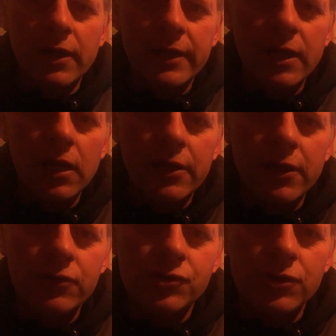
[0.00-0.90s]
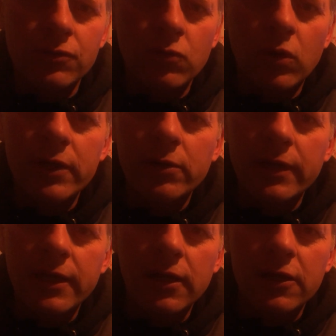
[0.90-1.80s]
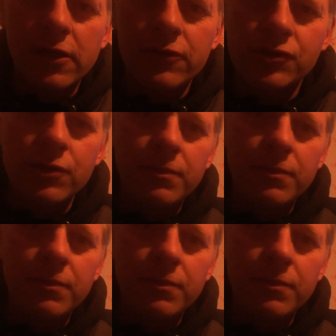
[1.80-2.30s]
I colour code you. Why do I colour code you?